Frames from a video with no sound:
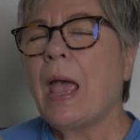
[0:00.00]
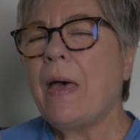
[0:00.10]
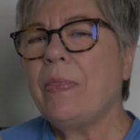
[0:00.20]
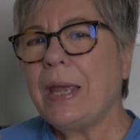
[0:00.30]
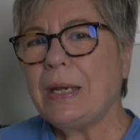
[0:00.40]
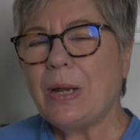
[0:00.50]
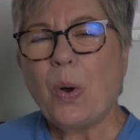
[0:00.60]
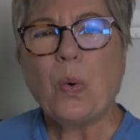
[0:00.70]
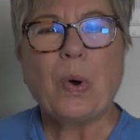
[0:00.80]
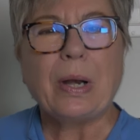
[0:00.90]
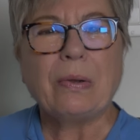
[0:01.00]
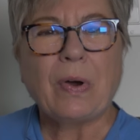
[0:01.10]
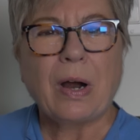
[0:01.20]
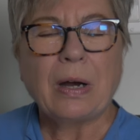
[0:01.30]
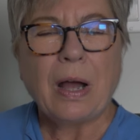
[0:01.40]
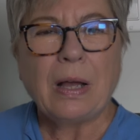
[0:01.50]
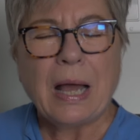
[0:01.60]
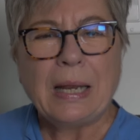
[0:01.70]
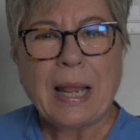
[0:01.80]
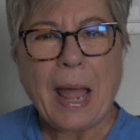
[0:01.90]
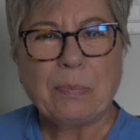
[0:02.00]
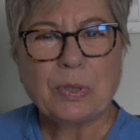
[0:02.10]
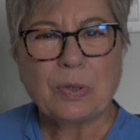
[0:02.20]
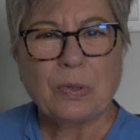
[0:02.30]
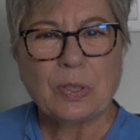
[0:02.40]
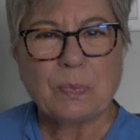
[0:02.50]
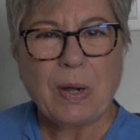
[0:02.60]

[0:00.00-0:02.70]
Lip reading: and they know one of our Labradoodles,